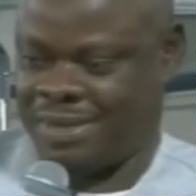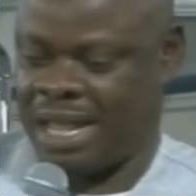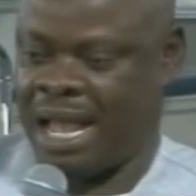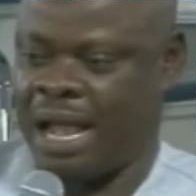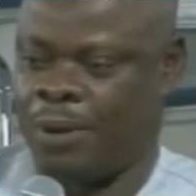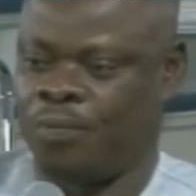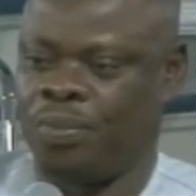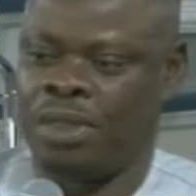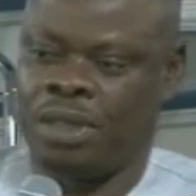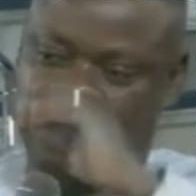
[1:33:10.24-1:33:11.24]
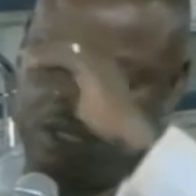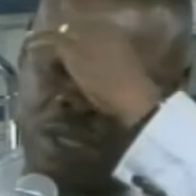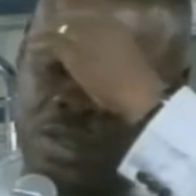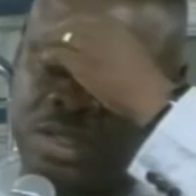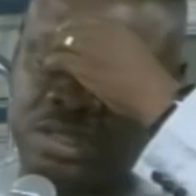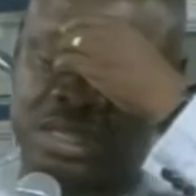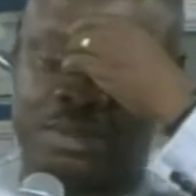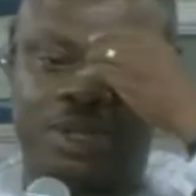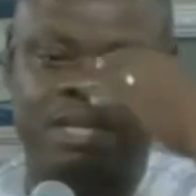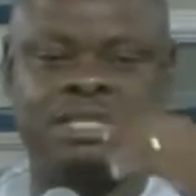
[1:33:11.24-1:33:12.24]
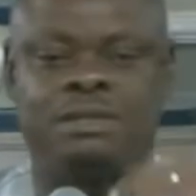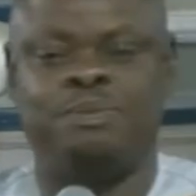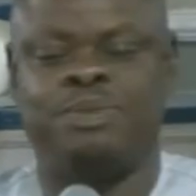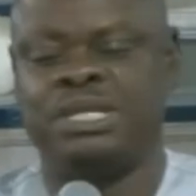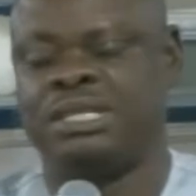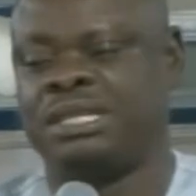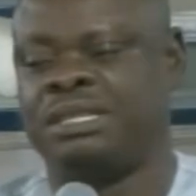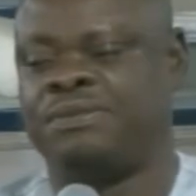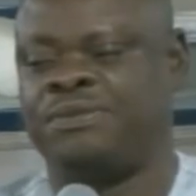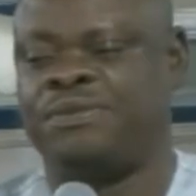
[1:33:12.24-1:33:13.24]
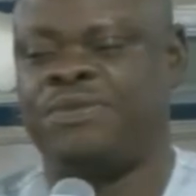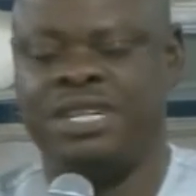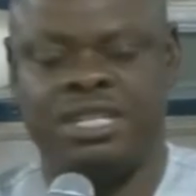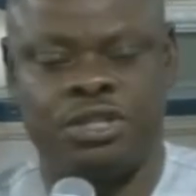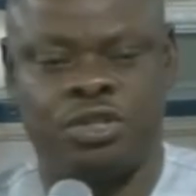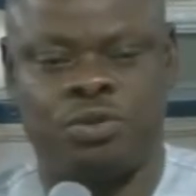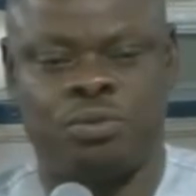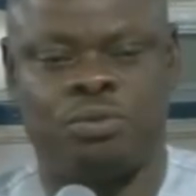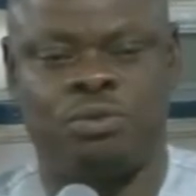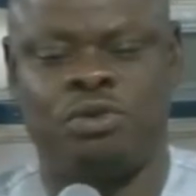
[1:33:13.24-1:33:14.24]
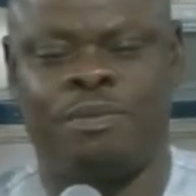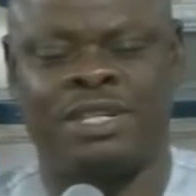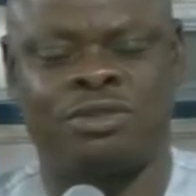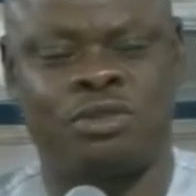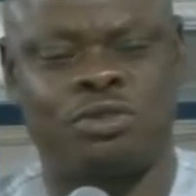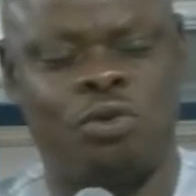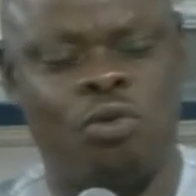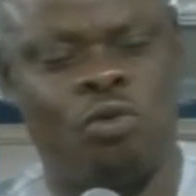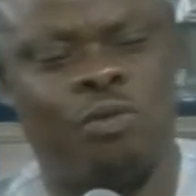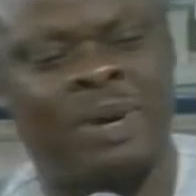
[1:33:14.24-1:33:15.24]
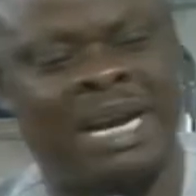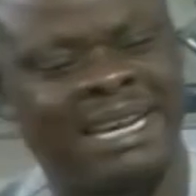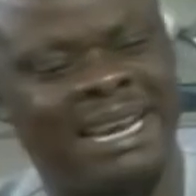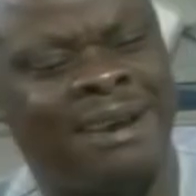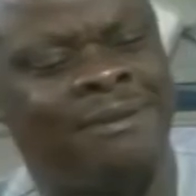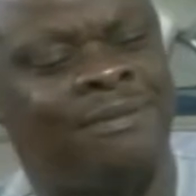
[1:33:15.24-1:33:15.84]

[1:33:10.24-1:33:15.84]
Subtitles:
How? Somebody is busily feeding you. You must also look back and